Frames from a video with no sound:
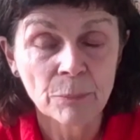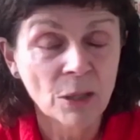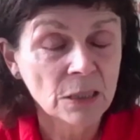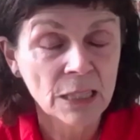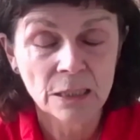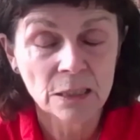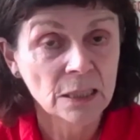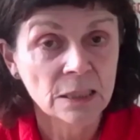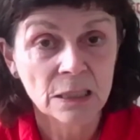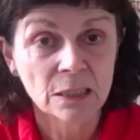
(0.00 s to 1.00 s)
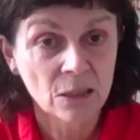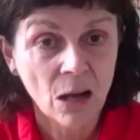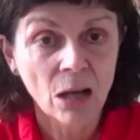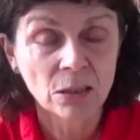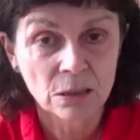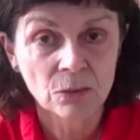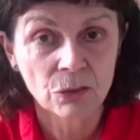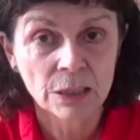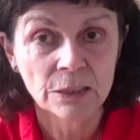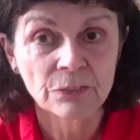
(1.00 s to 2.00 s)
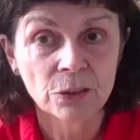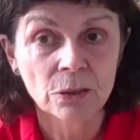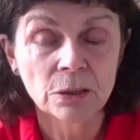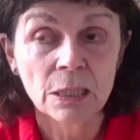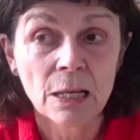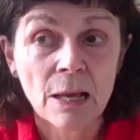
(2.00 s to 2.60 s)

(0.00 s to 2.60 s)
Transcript: I'm not saying it's easy, it's not, it's really difficult,